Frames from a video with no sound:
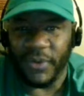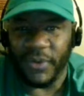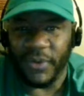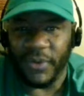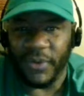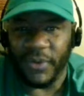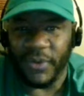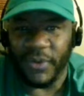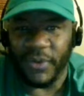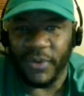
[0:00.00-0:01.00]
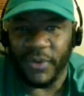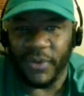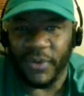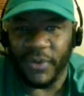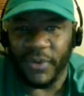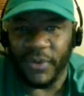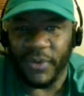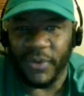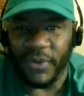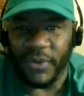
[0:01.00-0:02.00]
with injuries, they still was
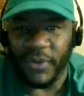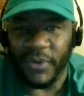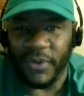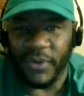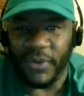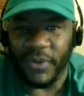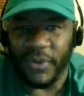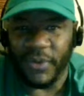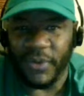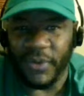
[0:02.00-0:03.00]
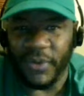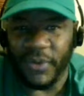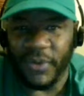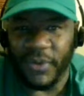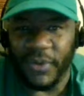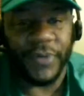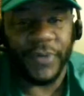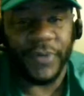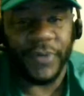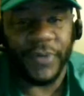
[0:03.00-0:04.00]
14 fully
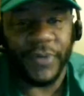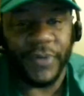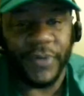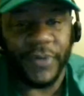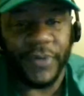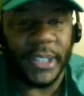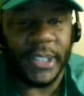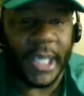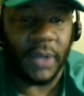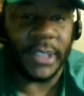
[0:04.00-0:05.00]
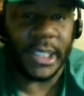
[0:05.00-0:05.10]
healthy team like this.